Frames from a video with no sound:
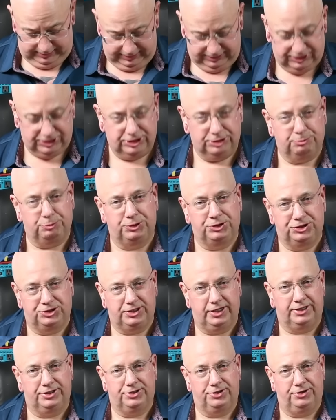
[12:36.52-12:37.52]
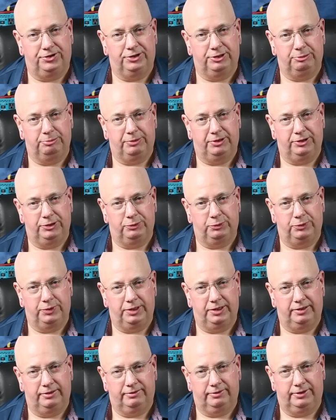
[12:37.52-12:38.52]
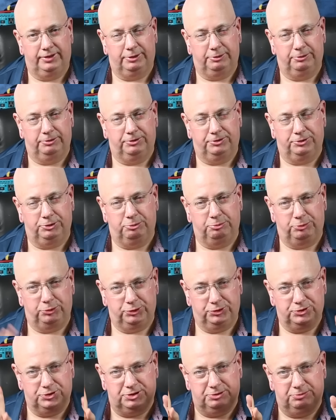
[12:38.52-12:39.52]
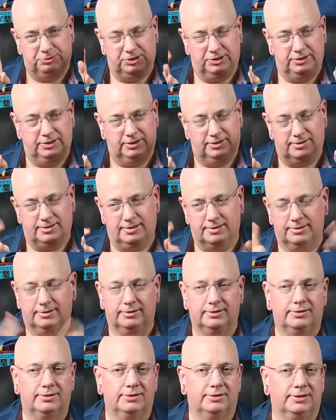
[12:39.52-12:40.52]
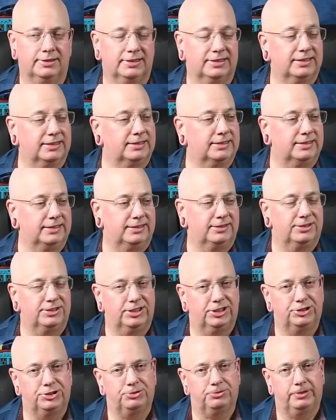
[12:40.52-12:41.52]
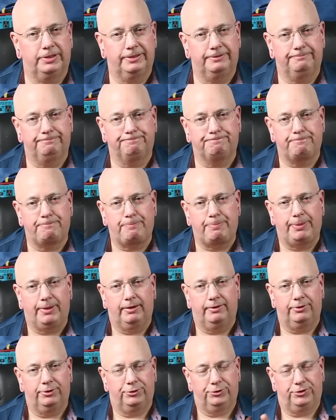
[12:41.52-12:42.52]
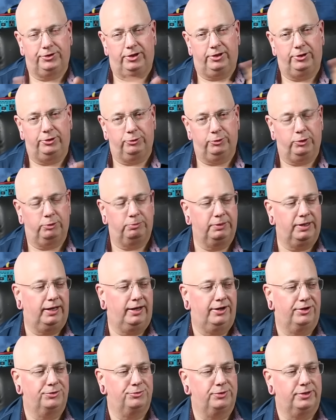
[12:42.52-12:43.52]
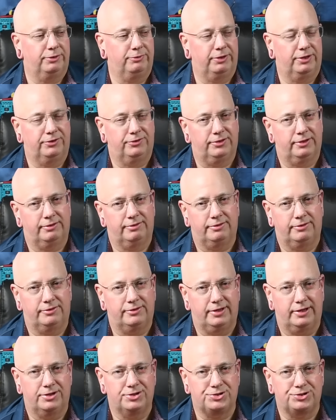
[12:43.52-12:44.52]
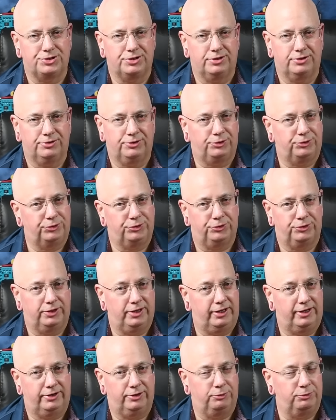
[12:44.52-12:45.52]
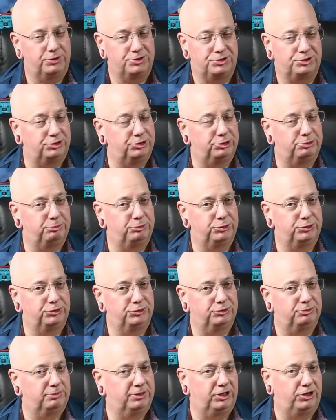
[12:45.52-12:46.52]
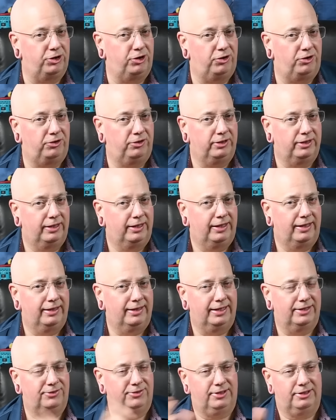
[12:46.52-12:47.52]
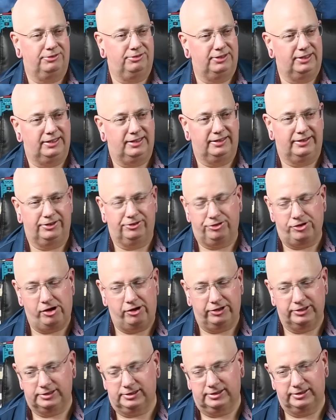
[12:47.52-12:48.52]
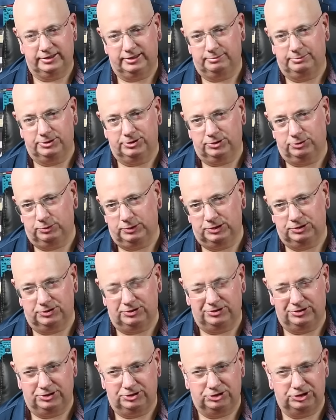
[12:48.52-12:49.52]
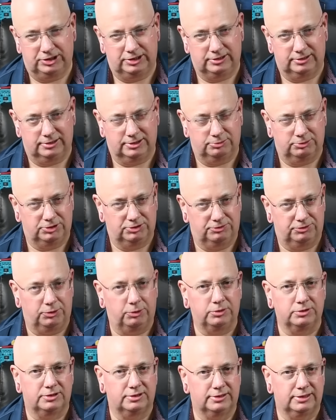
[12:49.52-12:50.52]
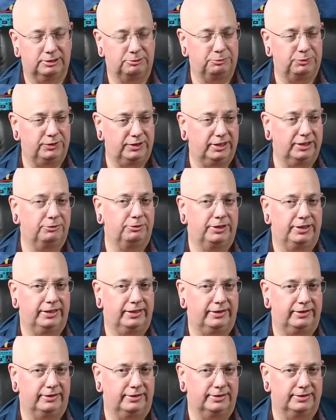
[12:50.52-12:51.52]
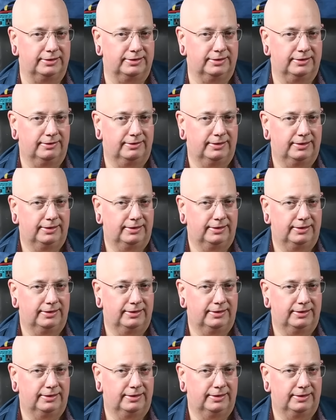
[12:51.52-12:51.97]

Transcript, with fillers: This is pre-sectarian, by the way. You know, the term Buddhism didn't exist until the 16th century. Those yellow robe guys running around Southeast Asia, those are not original to Buddhism at all. That's like thinking Catholicism is original to Jesus, which of course is completely ridiculous.